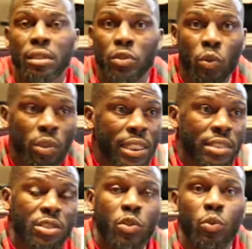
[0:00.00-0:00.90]
two
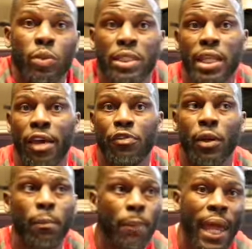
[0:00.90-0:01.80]
less than two weeks after.
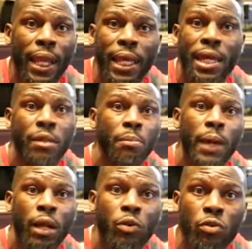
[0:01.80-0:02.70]
I'm back at it. I'm
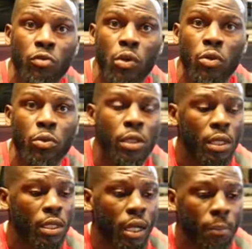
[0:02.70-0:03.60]
back on the road.
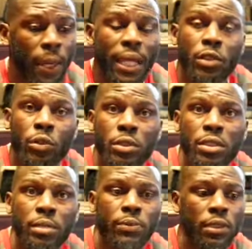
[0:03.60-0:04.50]
I'm back doing
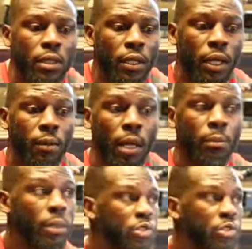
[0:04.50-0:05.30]
something. I'm, I'm, I'm